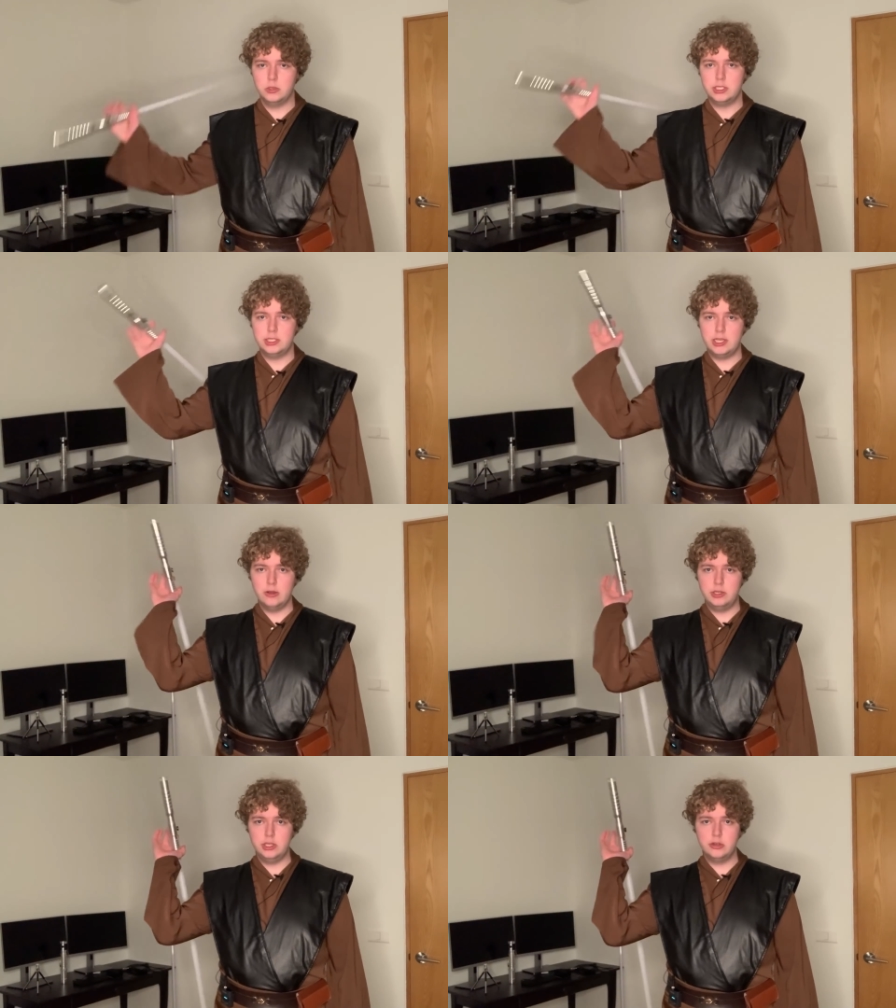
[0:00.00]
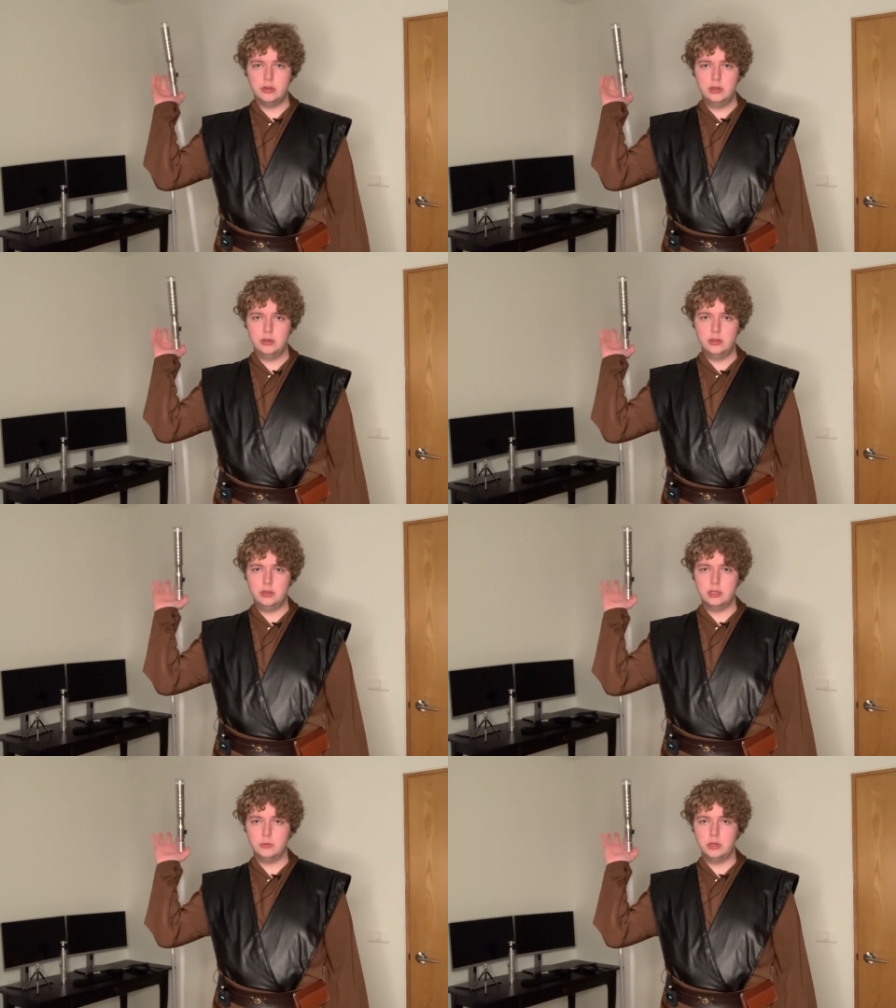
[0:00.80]
Once it's down here,
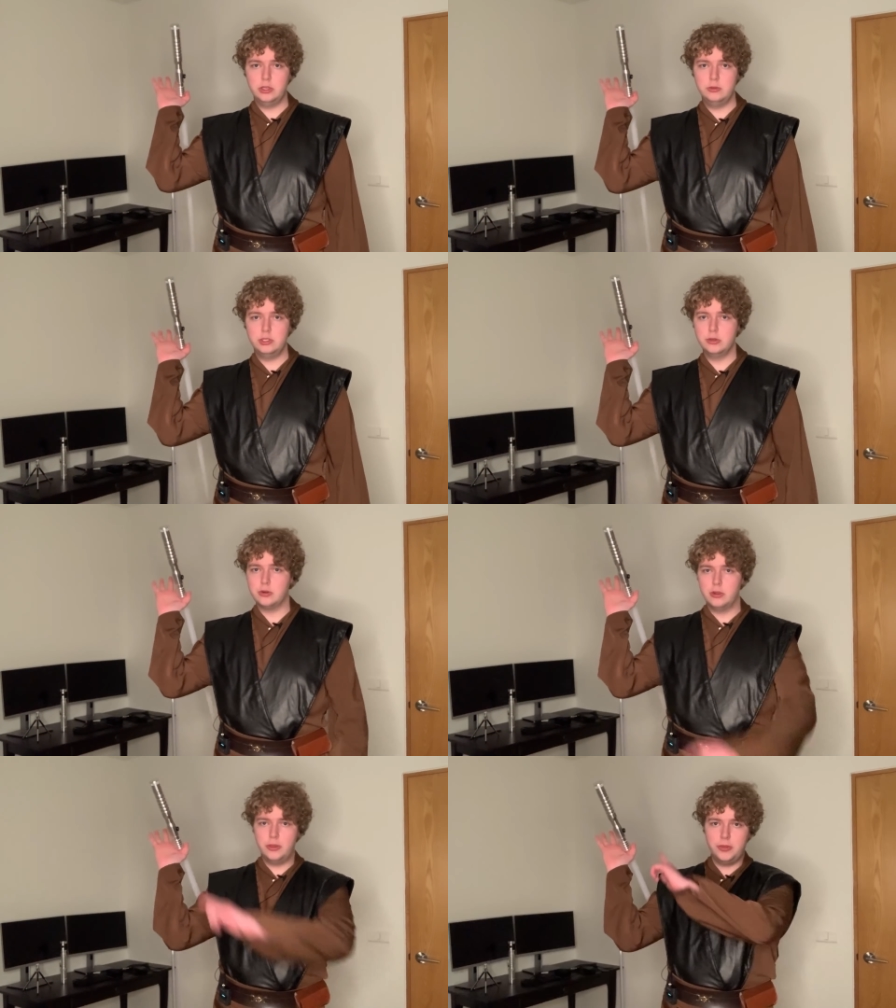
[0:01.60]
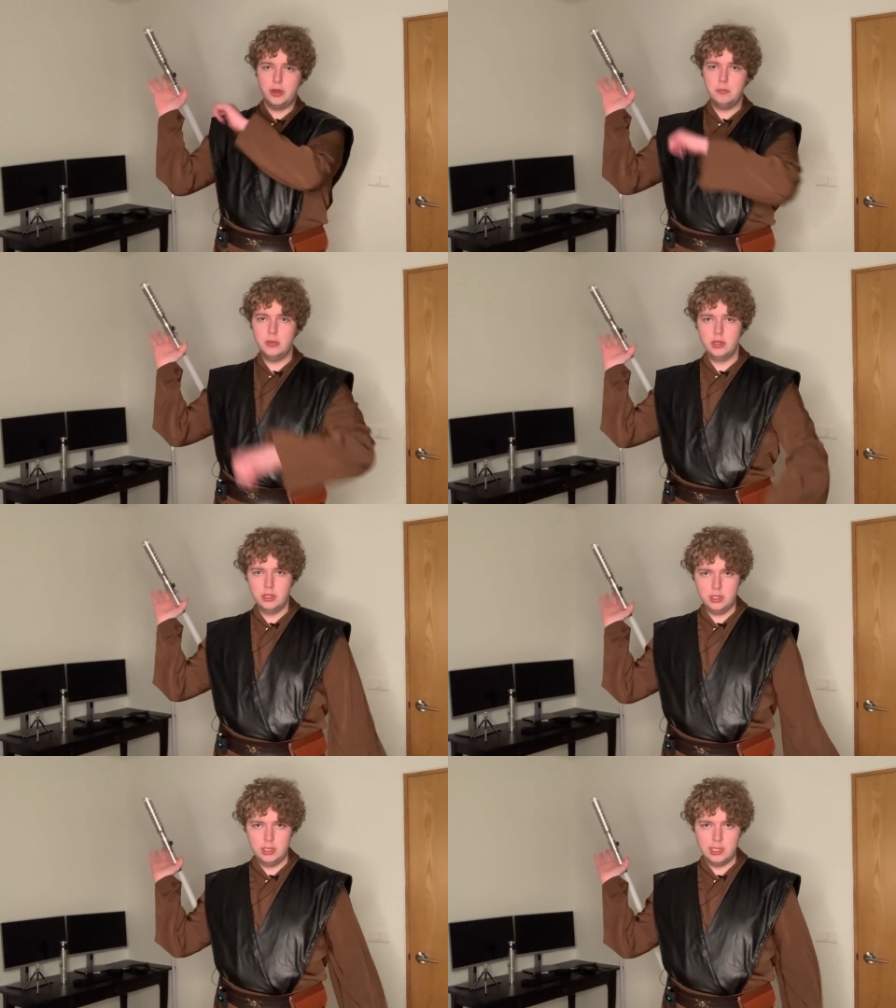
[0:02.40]
you're gonna wanna use your thumb,
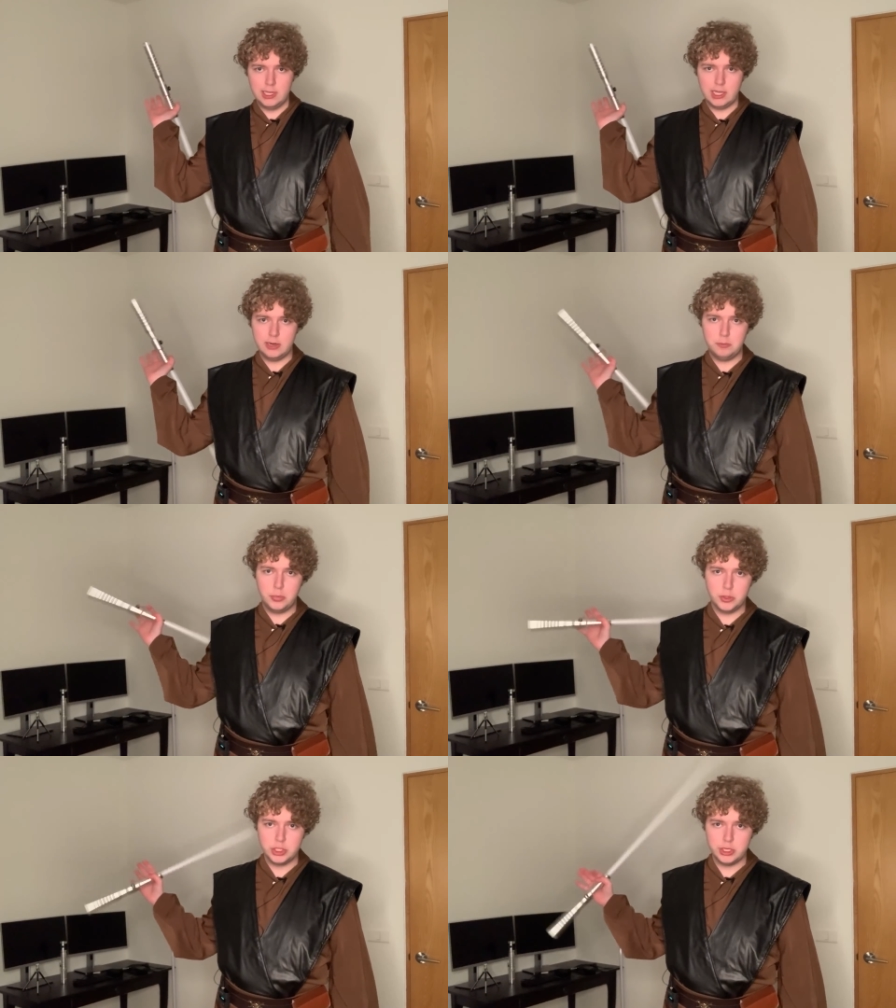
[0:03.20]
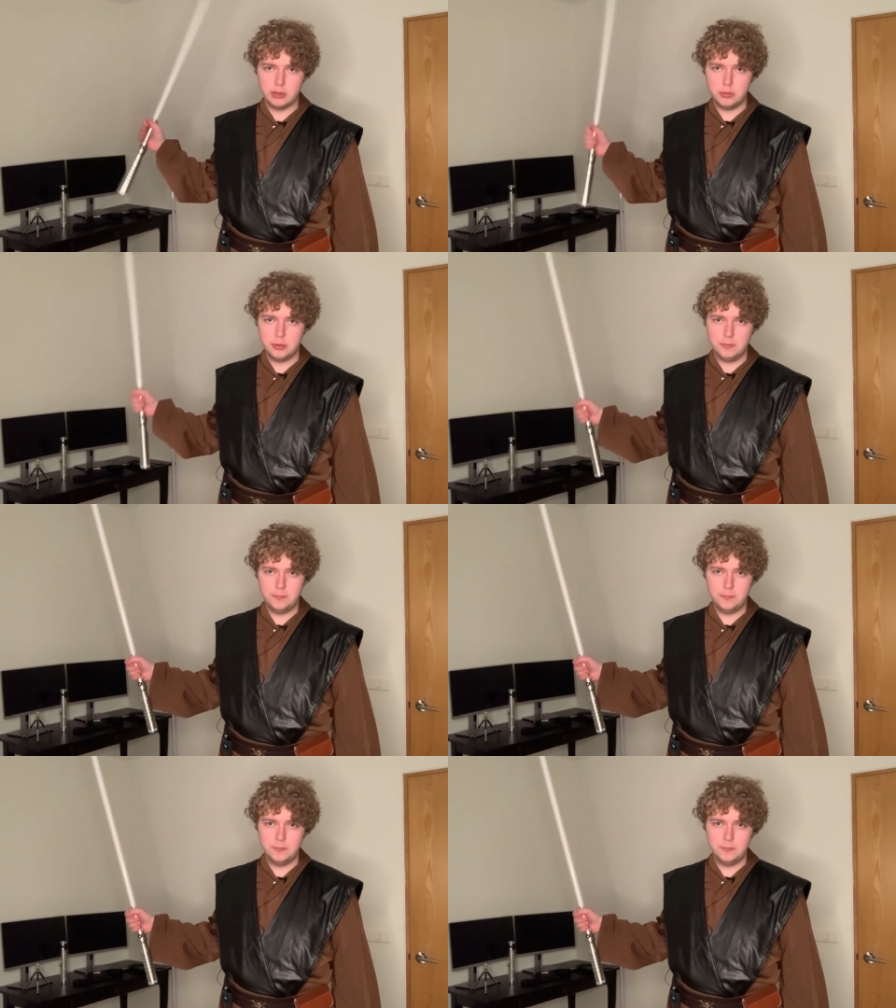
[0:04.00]
kind of push it up